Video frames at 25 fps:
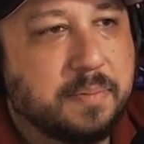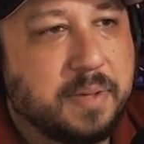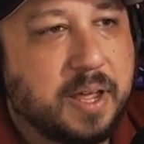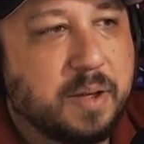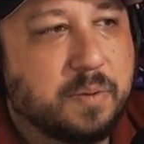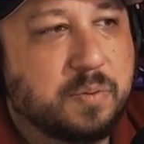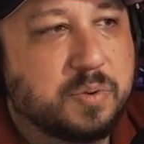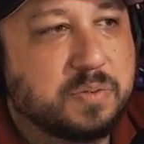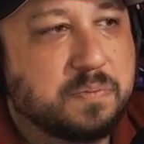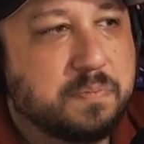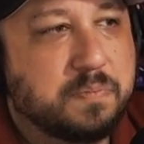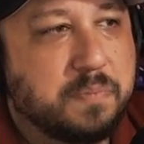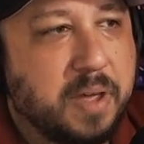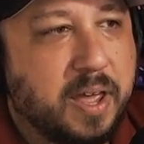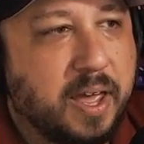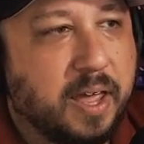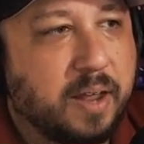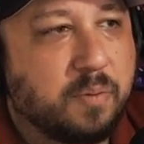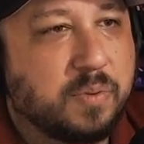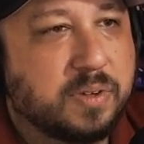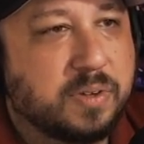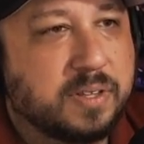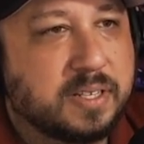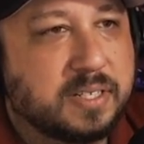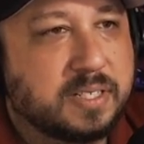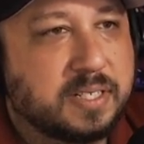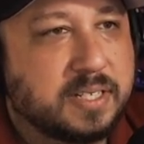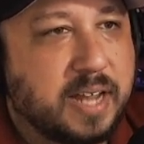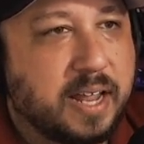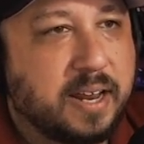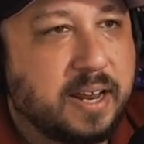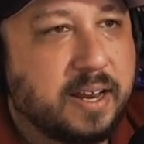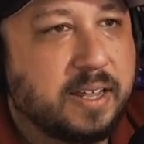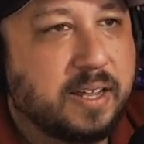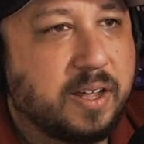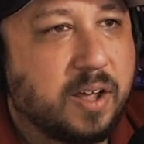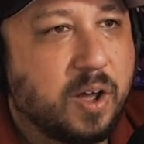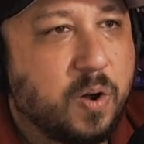and was met with a
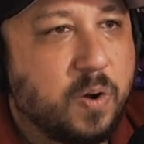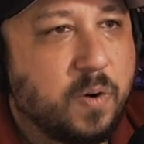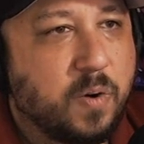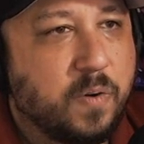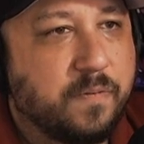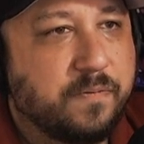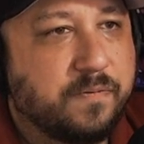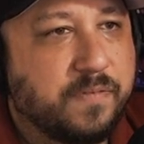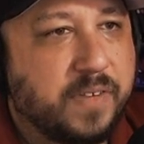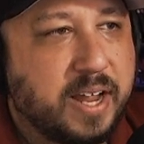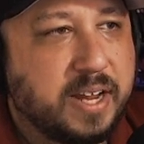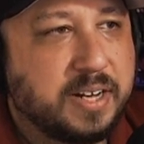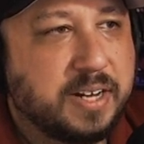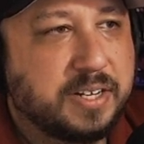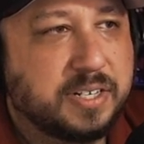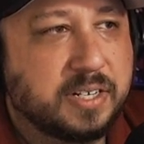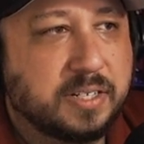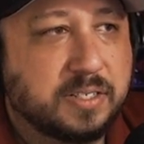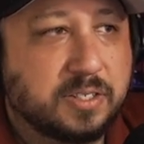standing ovation.